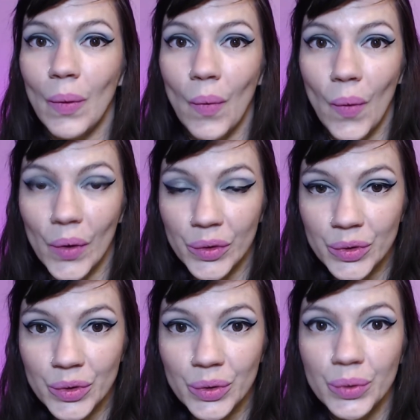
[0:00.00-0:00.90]
or
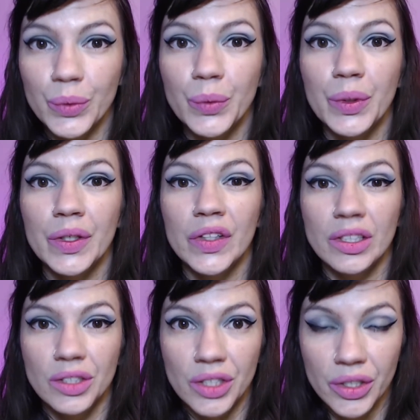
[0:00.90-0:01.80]
2
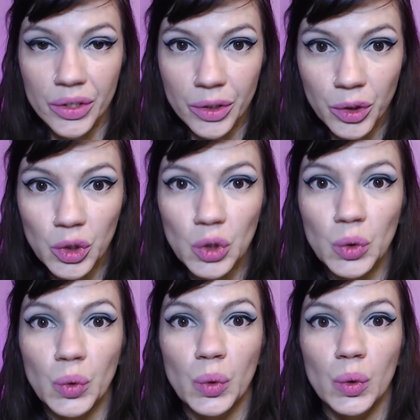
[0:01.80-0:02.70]
till
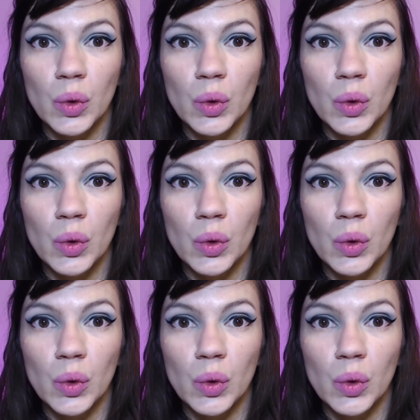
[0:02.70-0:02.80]
2.